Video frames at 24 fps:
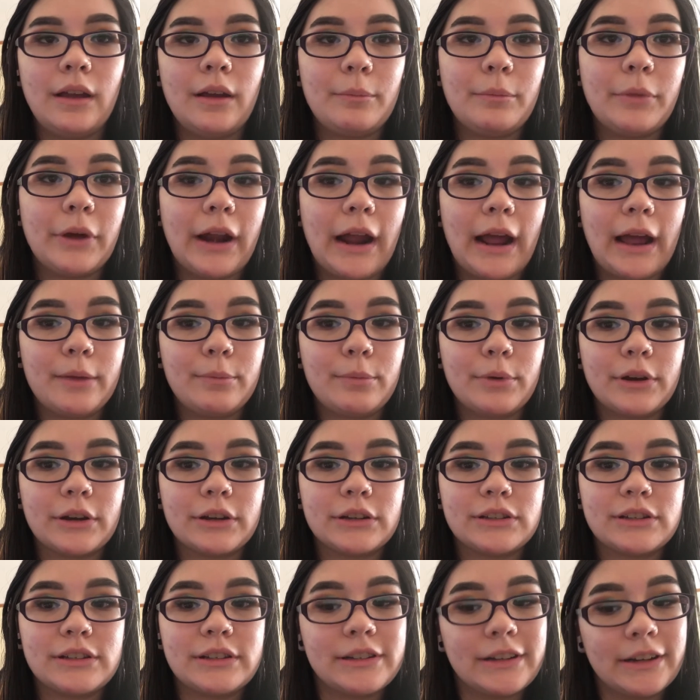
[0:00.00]
But I
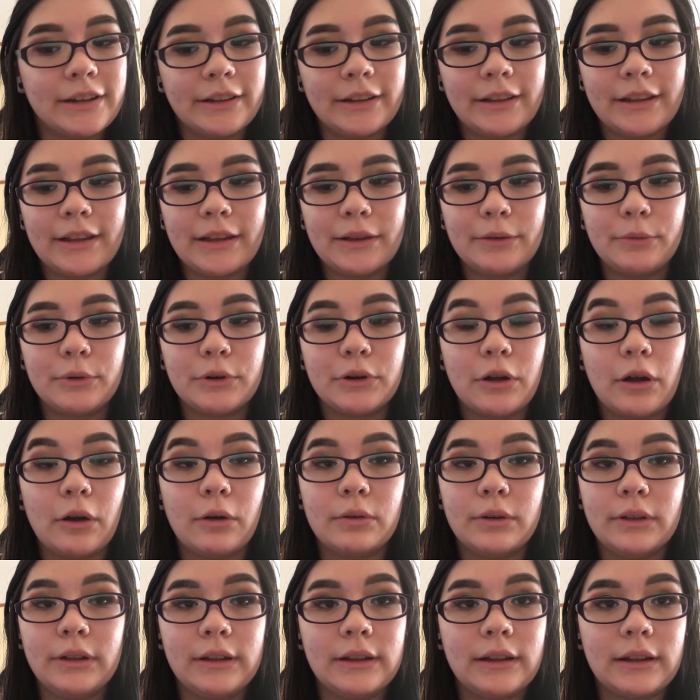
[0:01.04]
personally would go
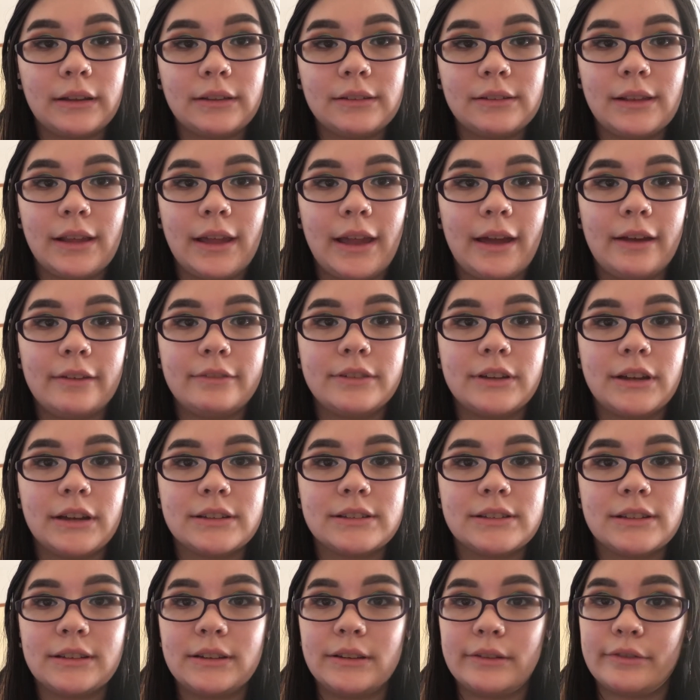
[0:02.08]
with NYX. They have
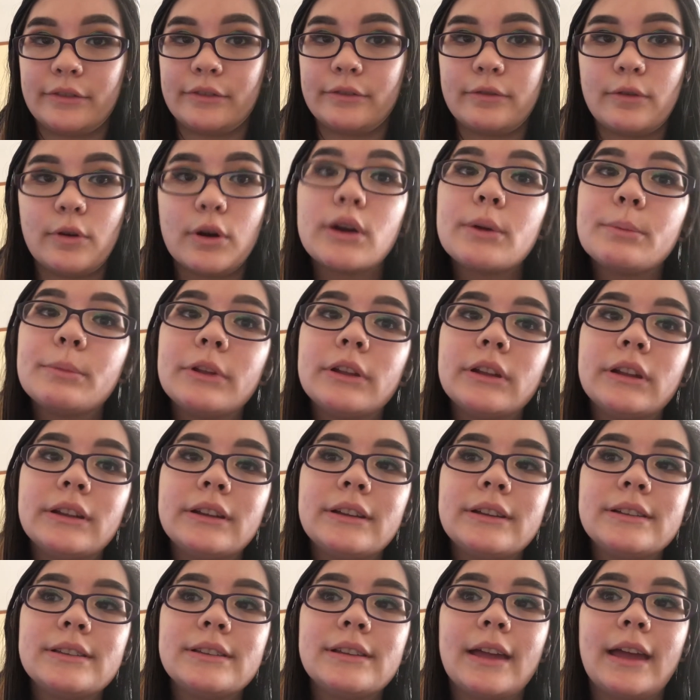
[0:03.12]
tons of different
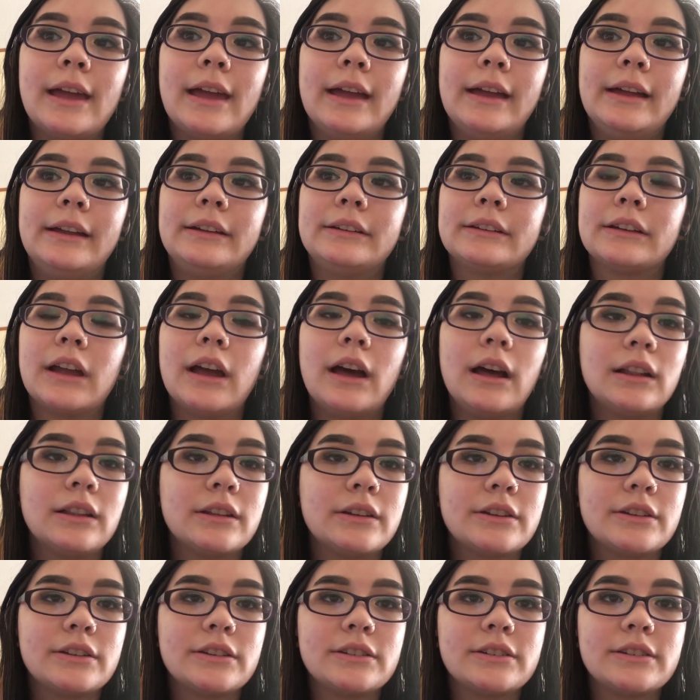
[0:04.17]
formulas and
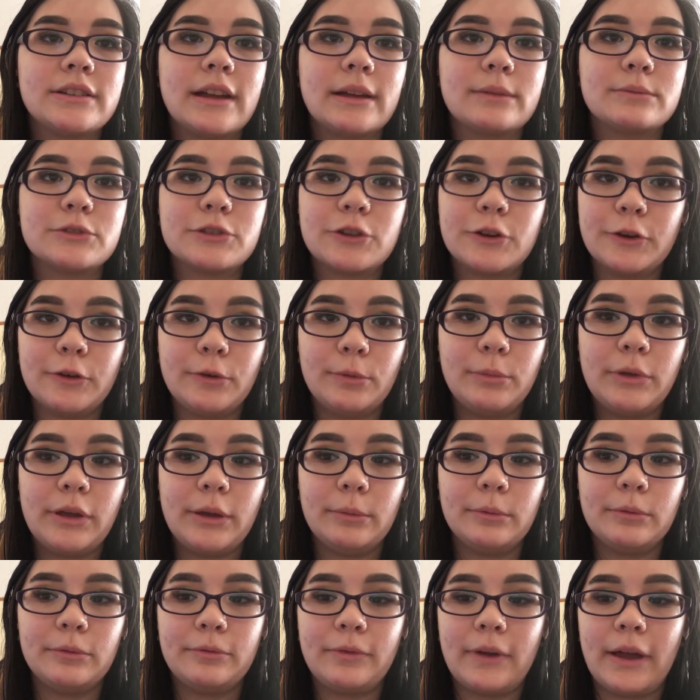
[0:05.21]
colors. I'm sure you'll be
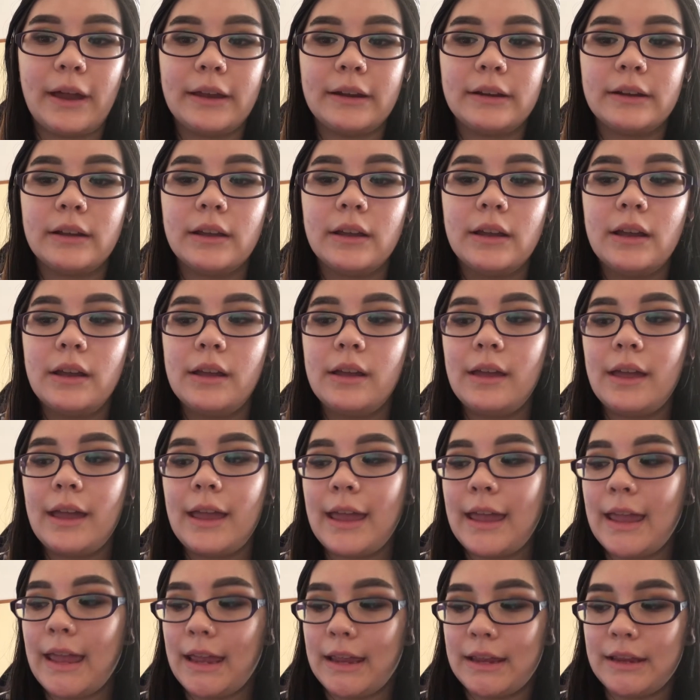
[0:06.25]
able to find
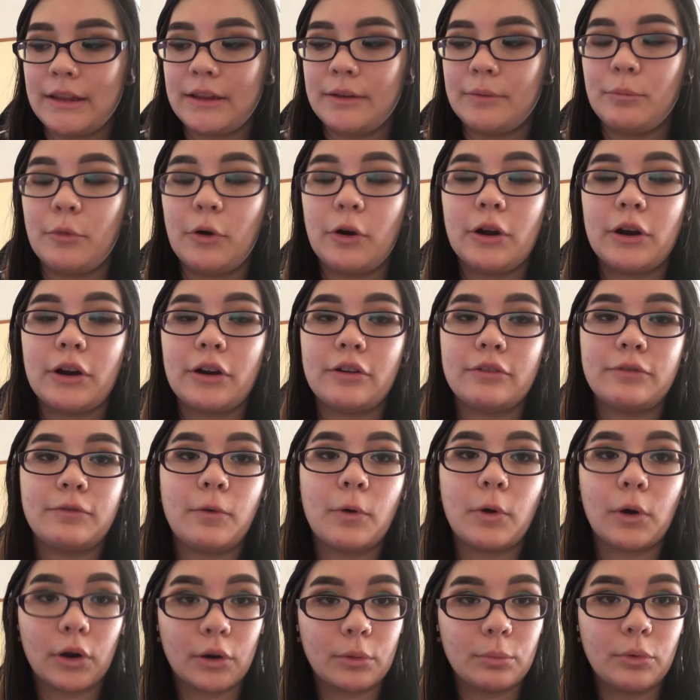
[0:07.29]
a more
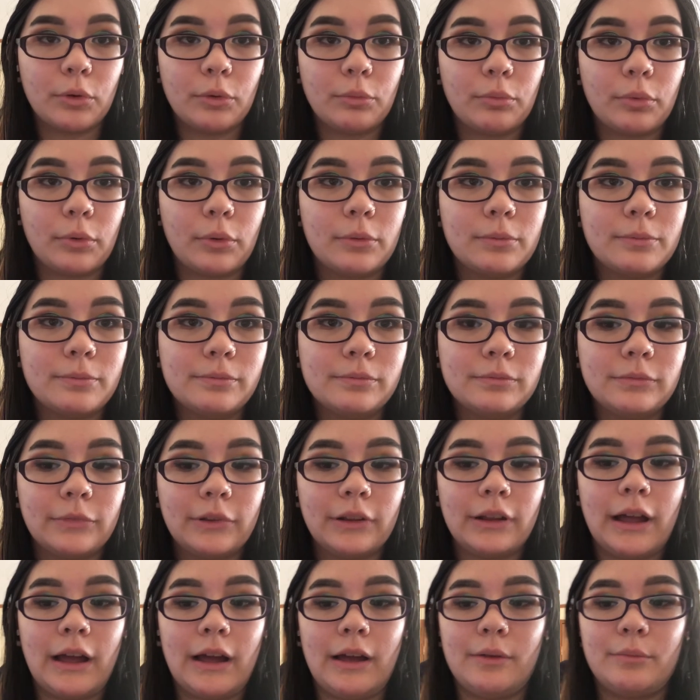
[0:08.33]
affordable
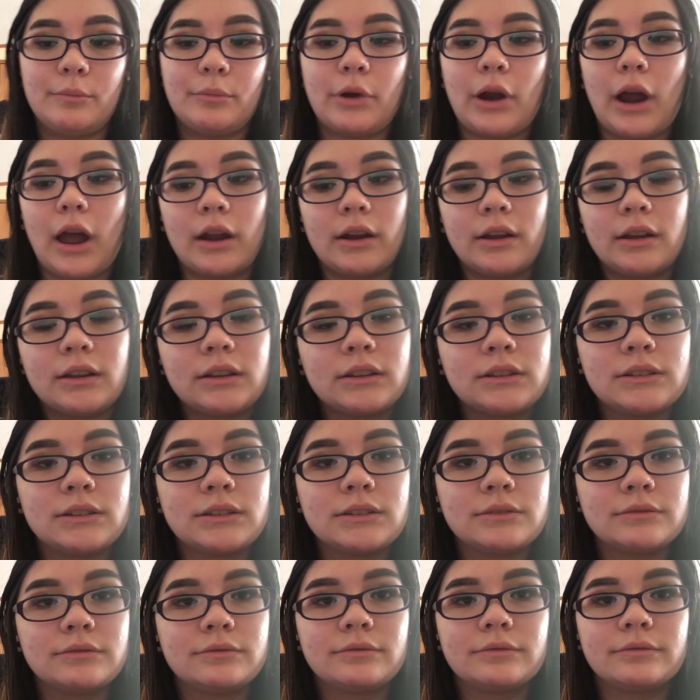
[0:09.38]
product
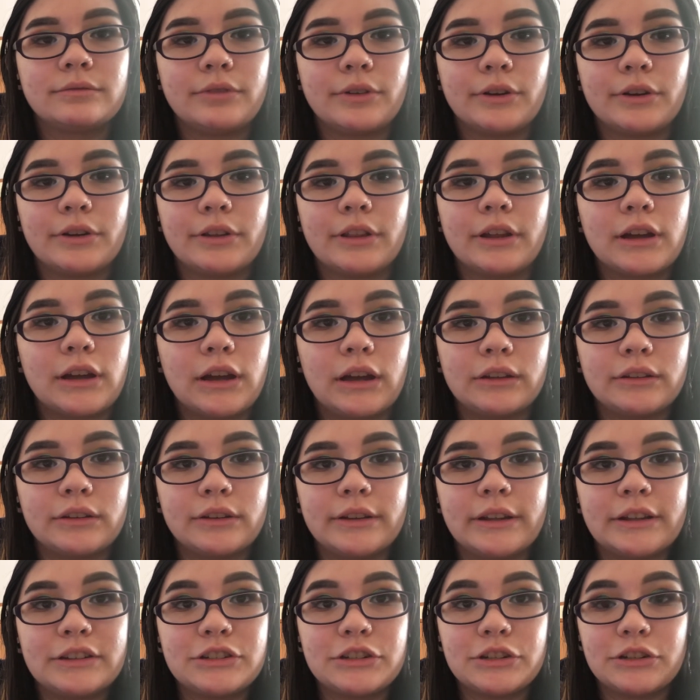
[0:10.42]
for the color
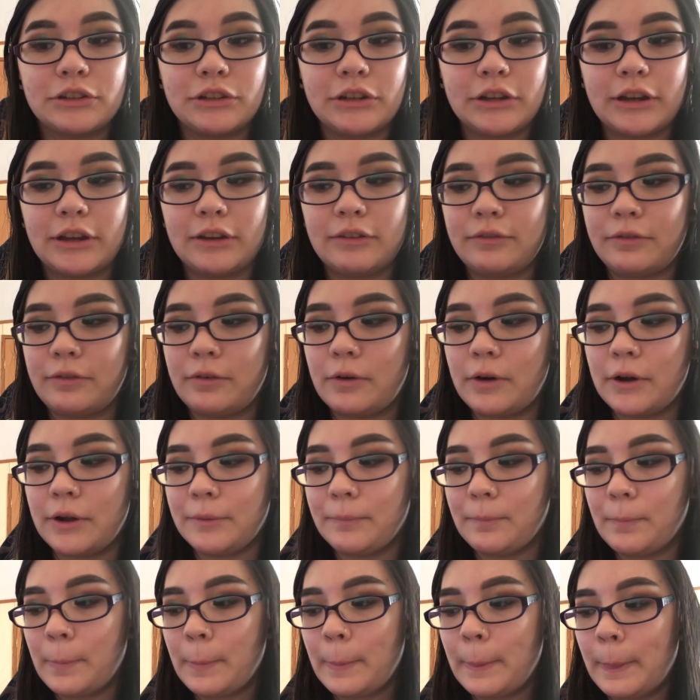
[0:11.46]
that you're looking for.
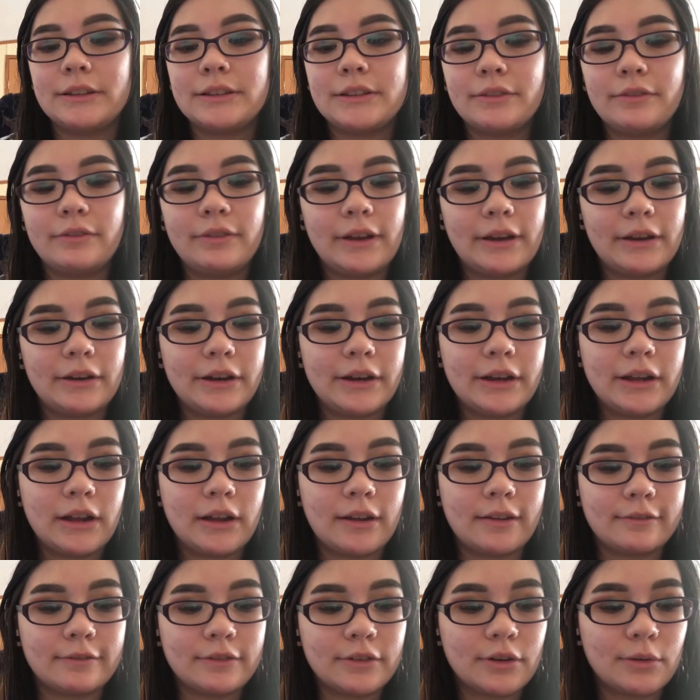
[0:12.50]
It's a very
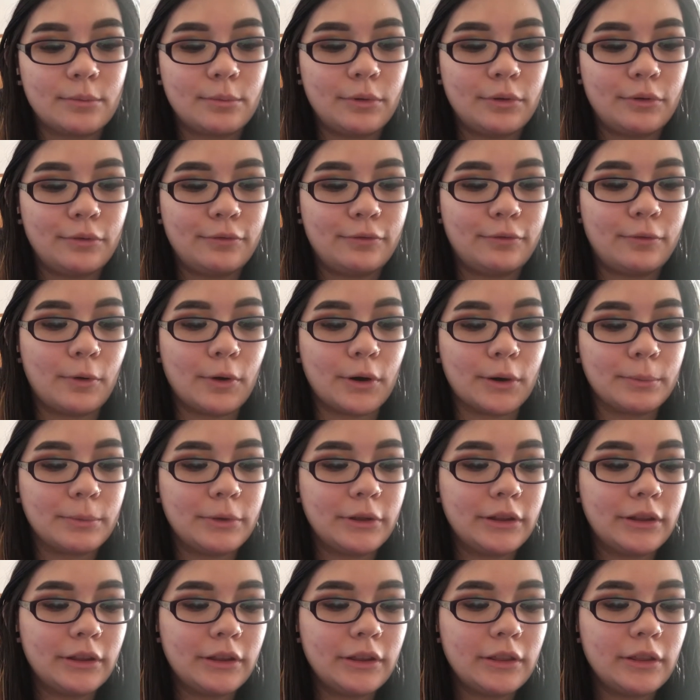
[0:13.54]
comfortable
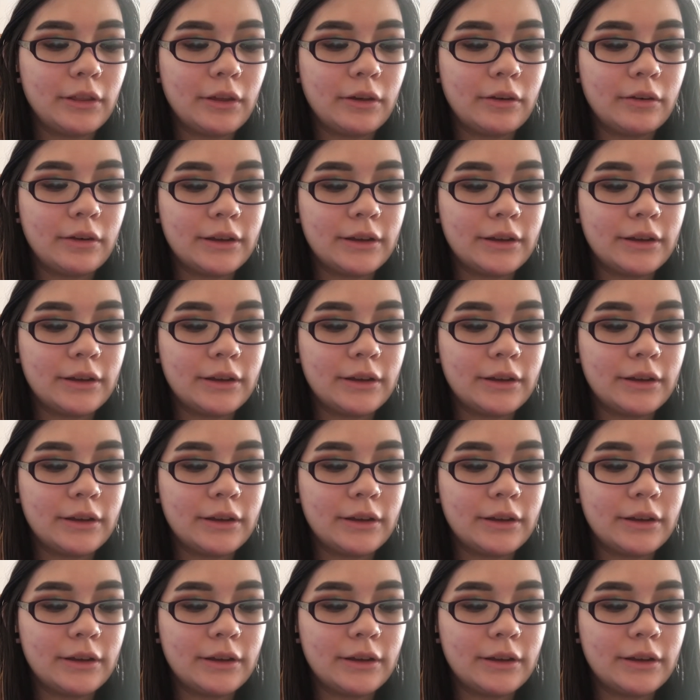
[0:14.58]
formula though.